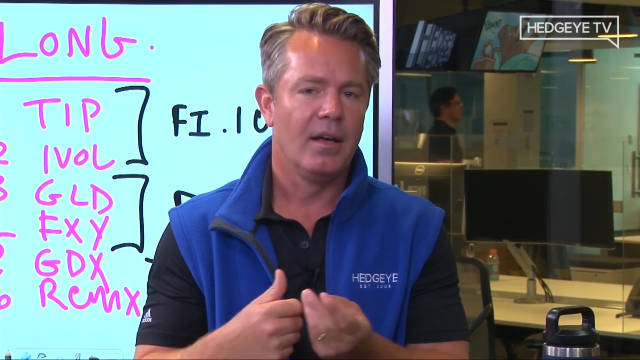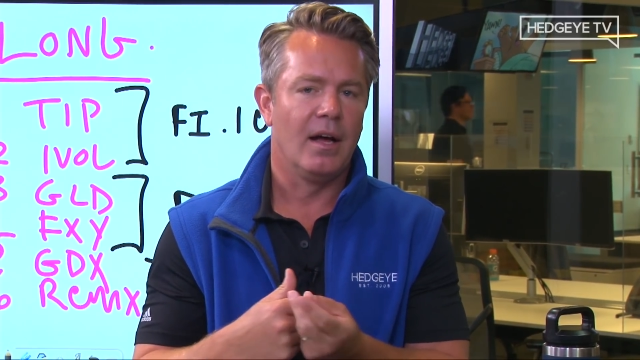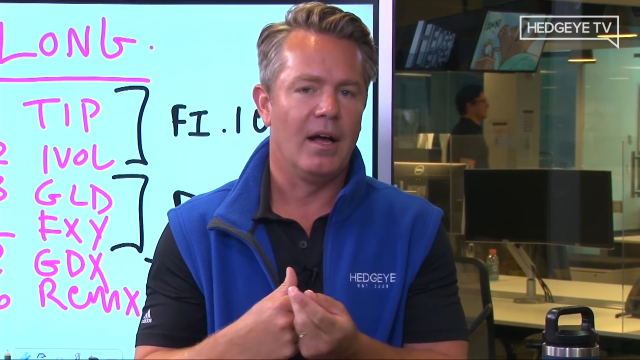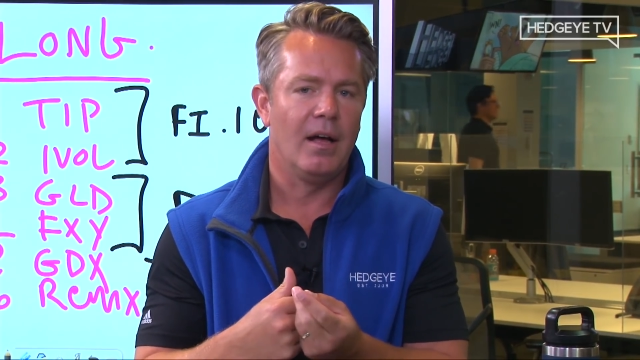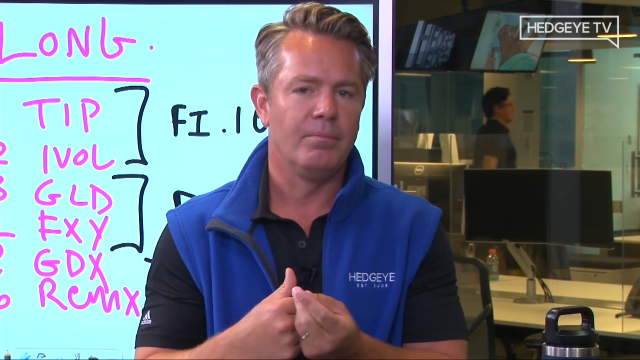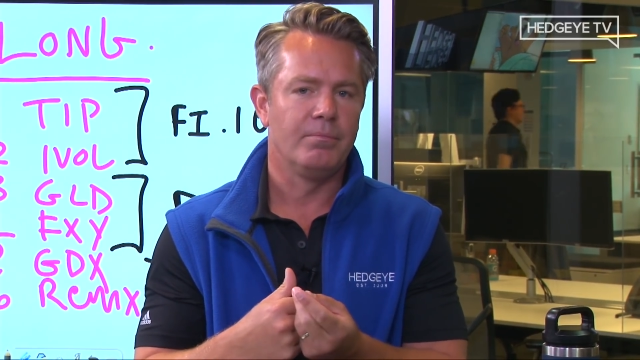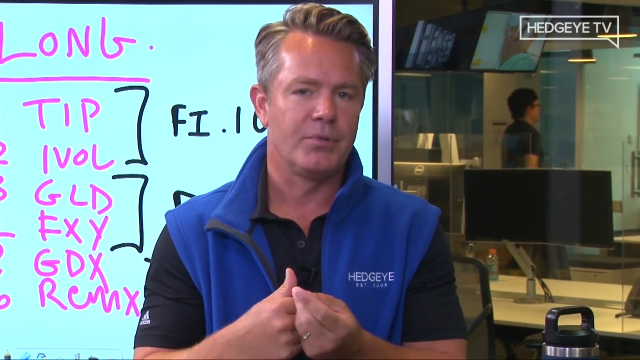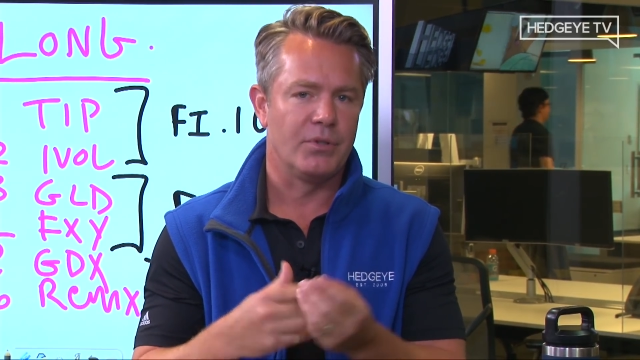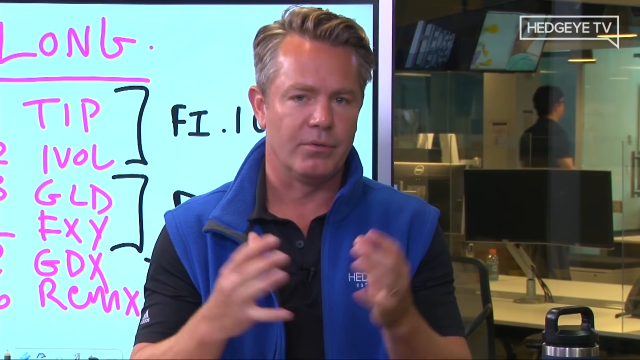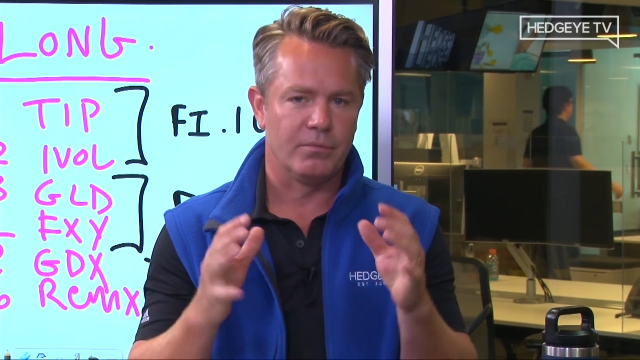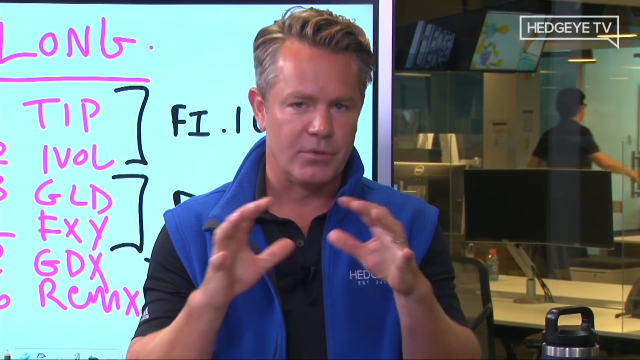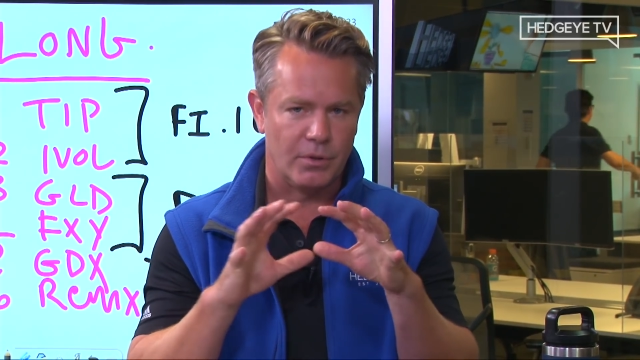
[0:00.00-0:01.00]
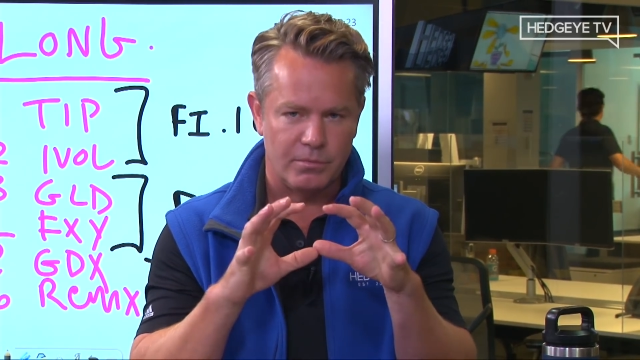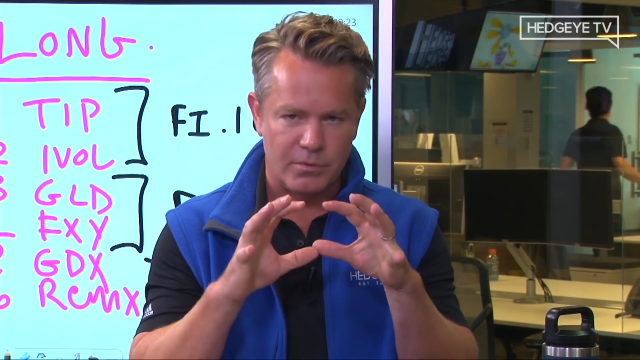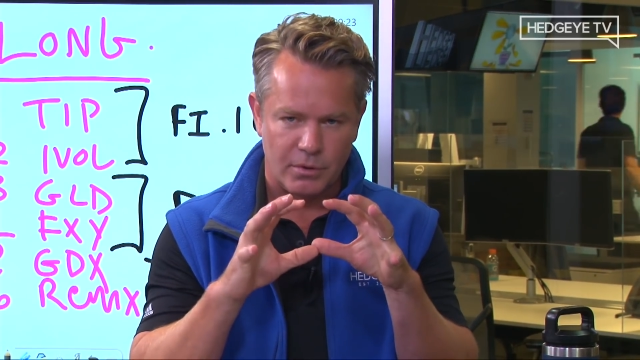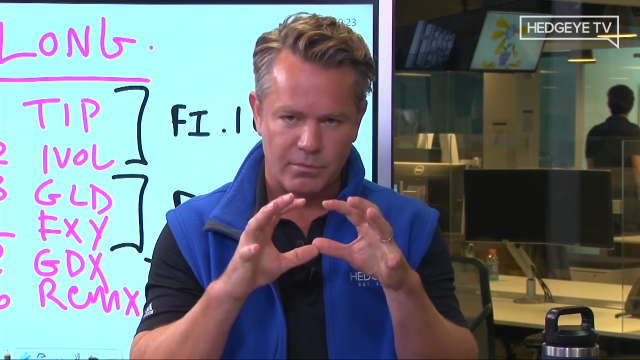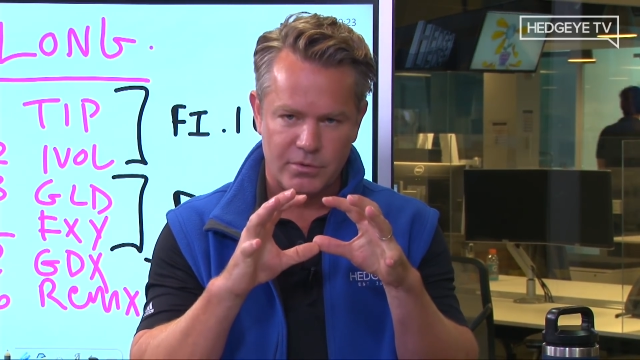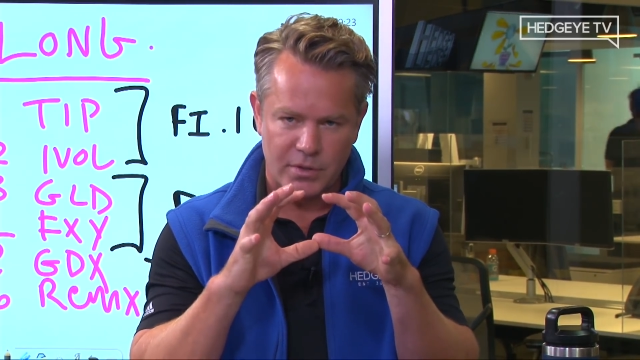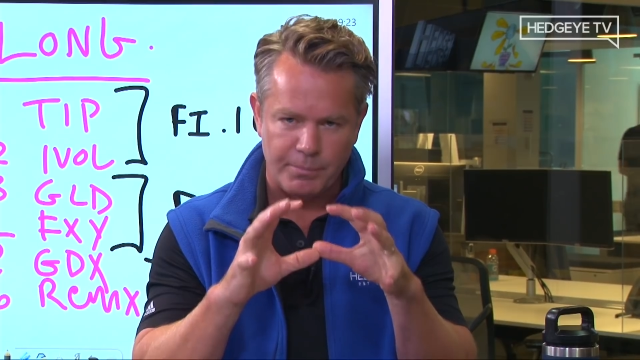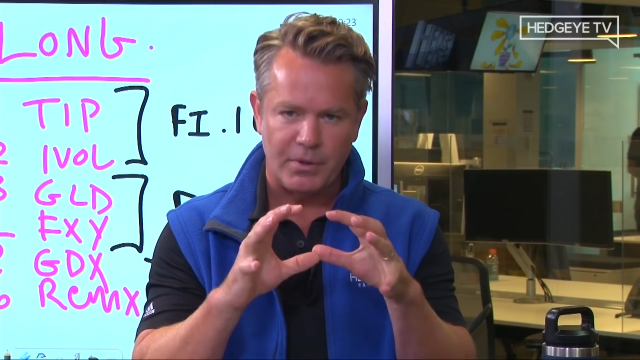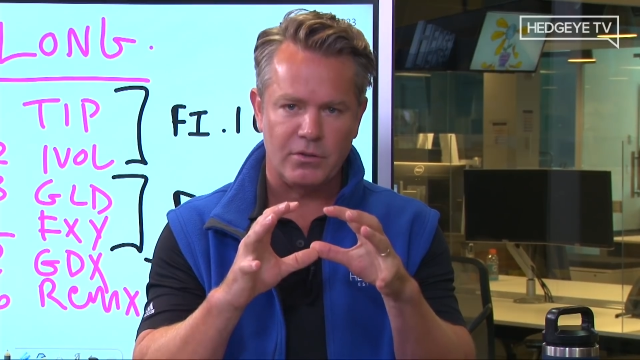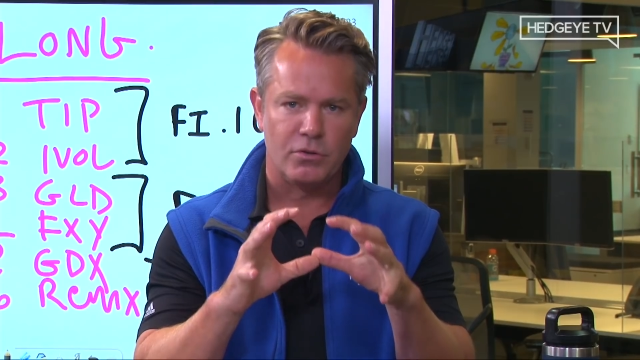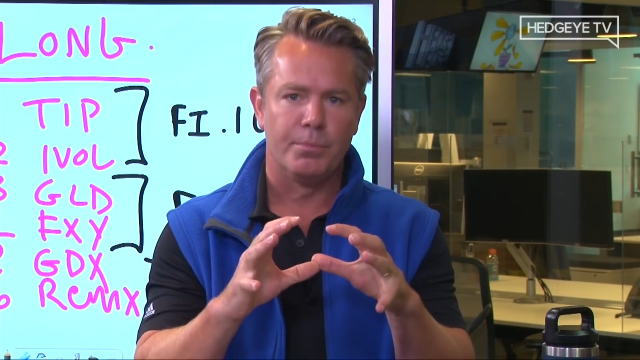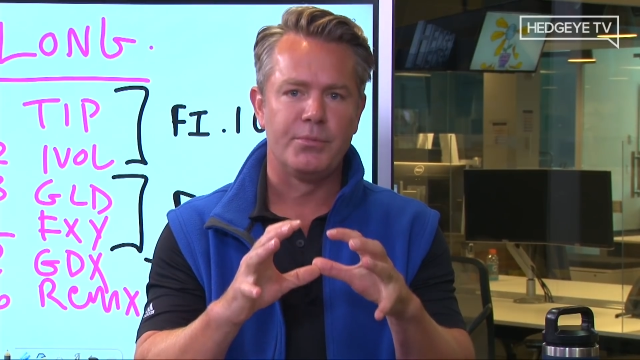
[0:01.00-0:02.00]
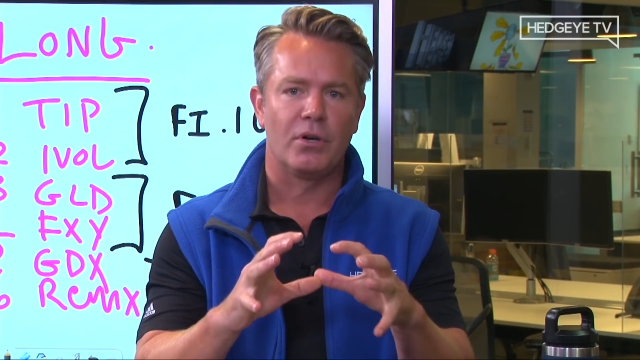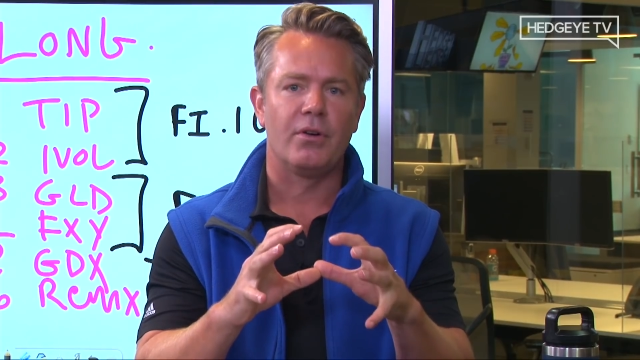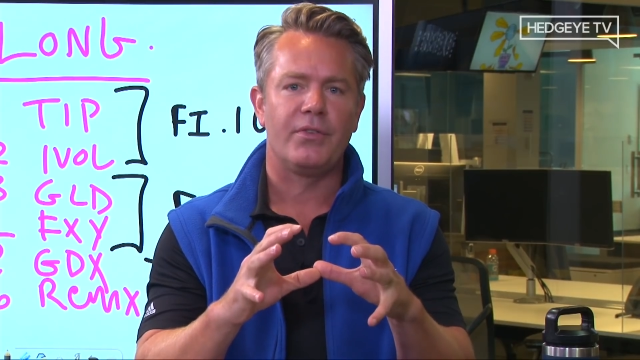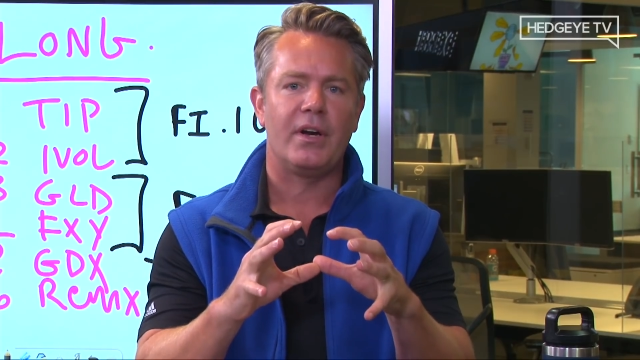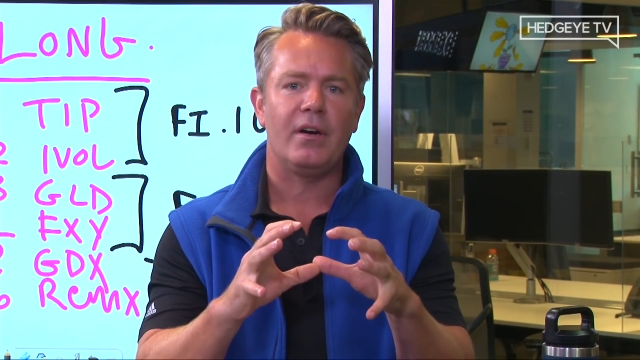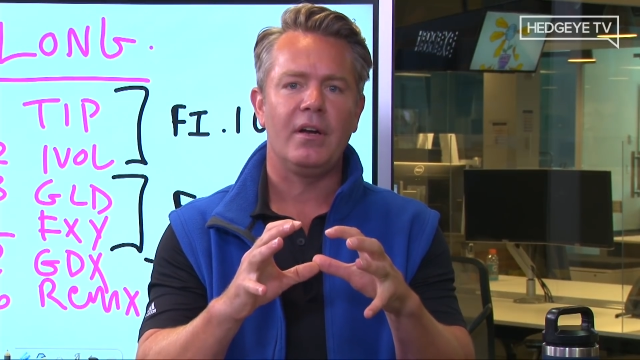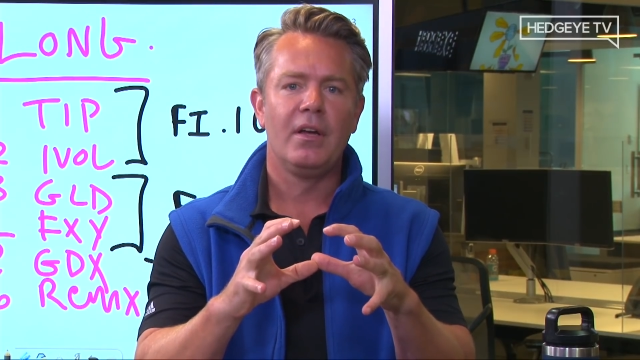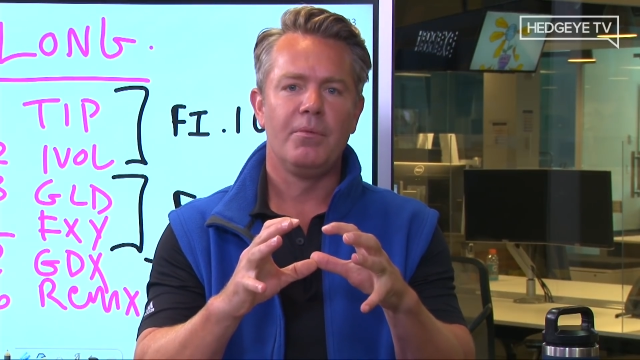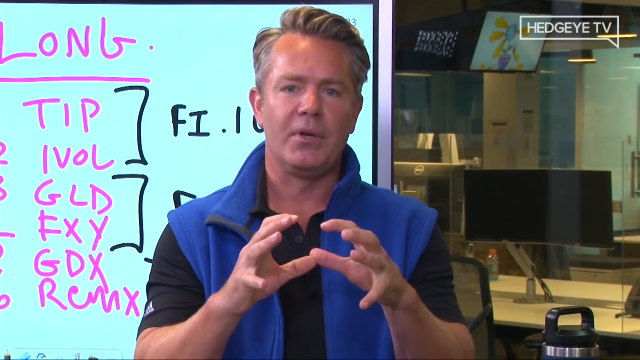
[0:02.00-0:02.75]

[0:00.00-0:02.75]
Yeah. Um, so, so, so something to observe there